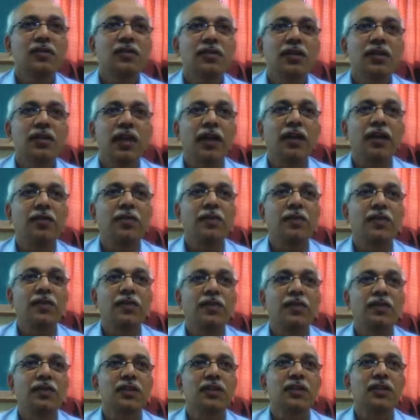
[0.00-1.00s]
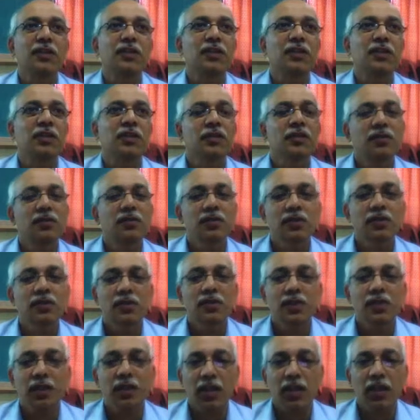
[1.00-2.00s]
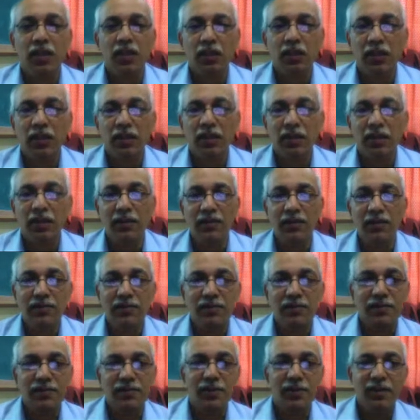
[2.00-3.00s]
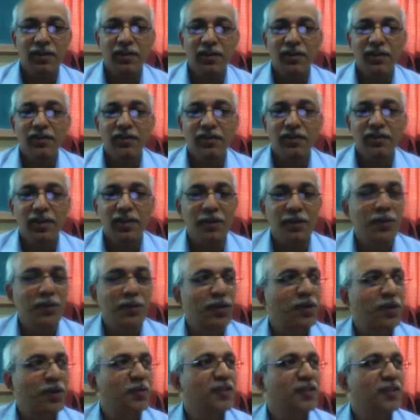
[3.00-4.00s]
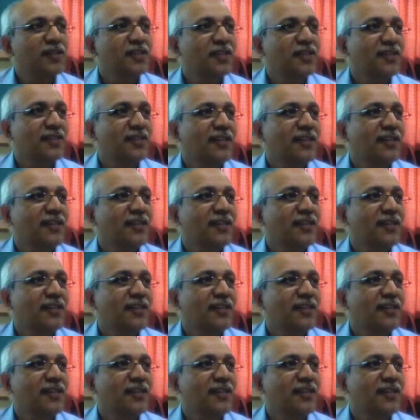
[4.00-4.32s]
tire pressure sensor, and the right bottom is,